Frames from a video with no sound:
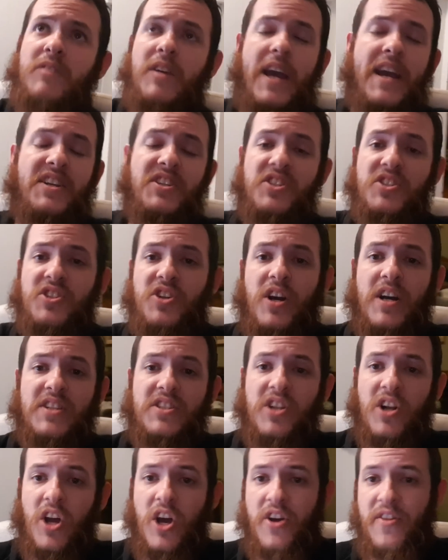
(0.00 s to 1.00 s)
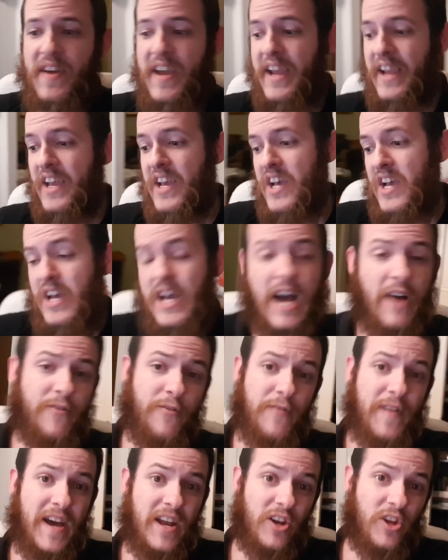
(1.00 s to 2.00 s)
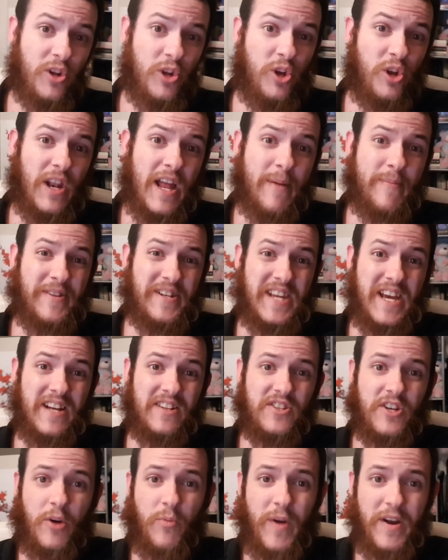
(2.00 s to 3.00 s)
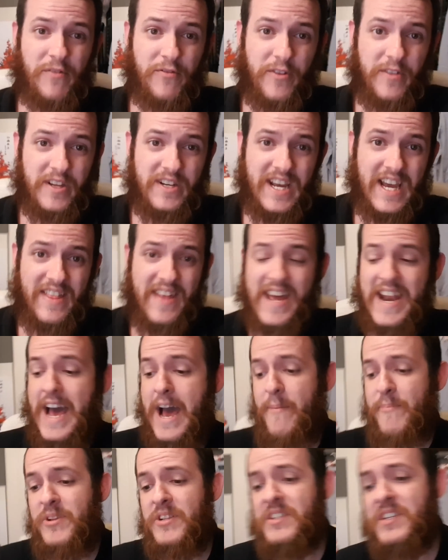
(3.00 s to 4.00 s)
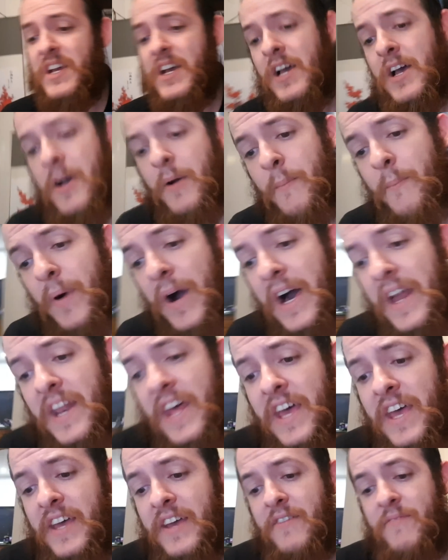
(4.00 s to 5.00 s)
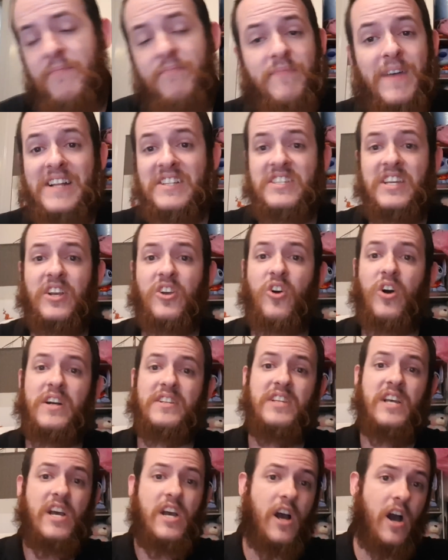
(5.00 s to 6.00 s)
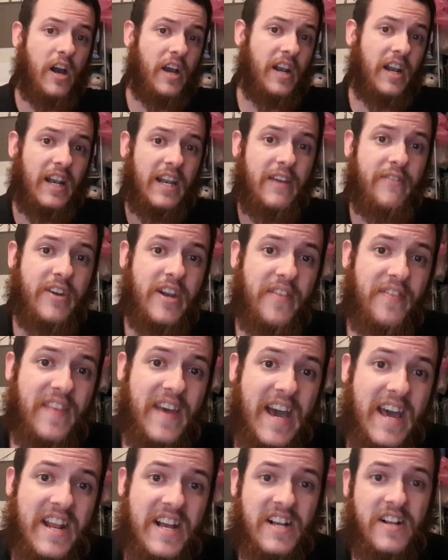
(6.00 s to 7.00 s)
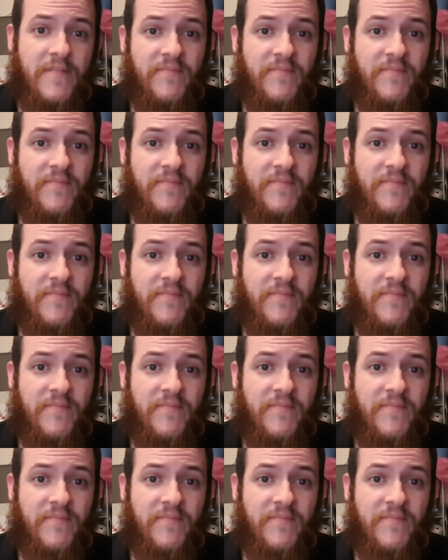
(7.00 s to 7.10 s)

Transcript: exercise clothing. I haven't found Lululemon yet, so I'm waiting for the day that happens. But that's it guys, I'm going to leave it at that.